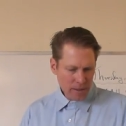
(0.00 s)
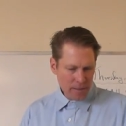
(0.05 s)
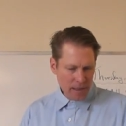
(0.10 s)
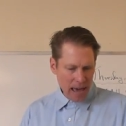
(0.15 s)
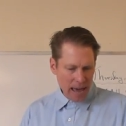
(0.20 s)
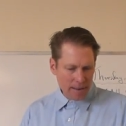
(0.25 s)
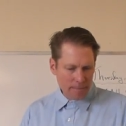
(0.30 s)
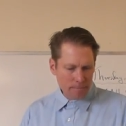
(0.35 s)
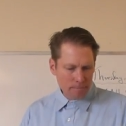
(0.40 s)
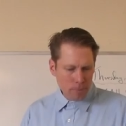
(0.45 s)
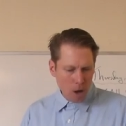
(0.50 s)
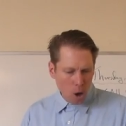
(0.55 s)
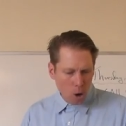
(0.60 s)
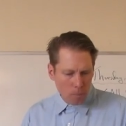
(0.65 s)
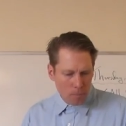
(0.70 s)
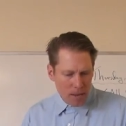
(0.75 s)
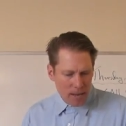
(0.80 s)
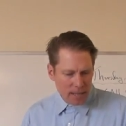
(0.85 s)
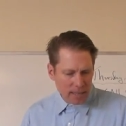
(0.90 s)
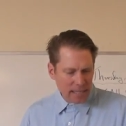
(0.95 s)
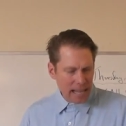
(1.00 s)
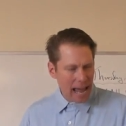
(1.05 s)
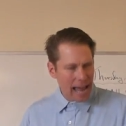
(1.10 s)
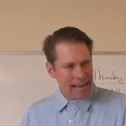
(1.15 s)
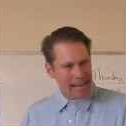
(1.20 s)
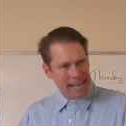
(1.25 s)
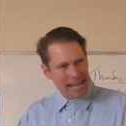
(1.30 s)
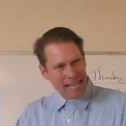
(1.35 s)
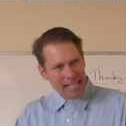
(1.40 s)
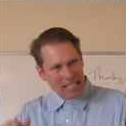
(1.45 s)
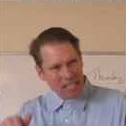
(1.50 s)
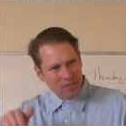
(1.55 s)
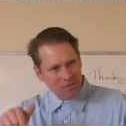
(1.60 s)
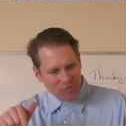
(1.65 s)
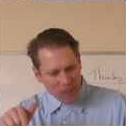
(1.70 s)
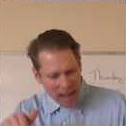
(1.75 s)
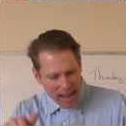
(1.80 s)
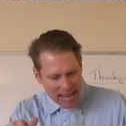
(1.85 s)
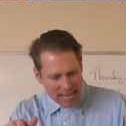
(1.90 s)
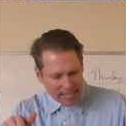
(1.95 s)
That moment that his
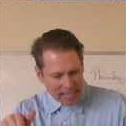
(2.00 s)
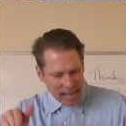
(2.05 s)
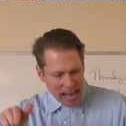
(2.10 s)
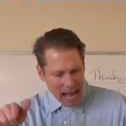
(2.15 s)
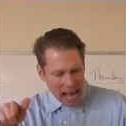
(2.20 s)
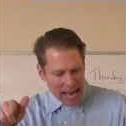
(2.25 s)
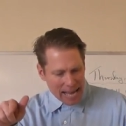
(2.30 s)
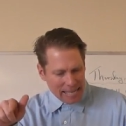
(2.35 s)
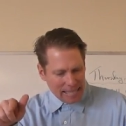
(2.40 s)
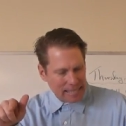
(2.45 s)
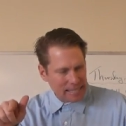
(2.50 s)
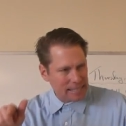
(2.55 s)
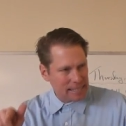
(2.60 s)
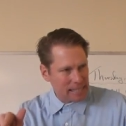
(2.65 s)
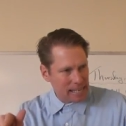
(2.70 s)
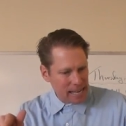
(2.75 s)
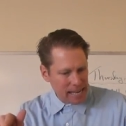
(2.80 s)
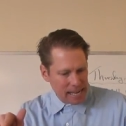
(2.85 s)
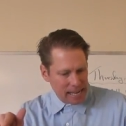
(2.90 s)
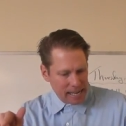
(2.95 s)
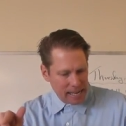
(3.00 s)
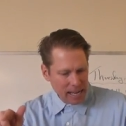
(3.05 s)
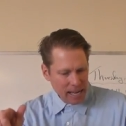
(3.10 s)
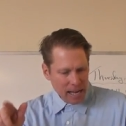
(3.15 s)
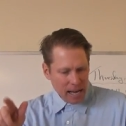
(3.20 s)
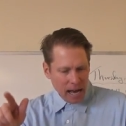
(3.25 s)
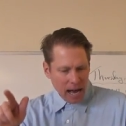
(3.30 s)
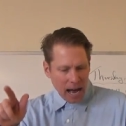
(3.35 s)
face I see,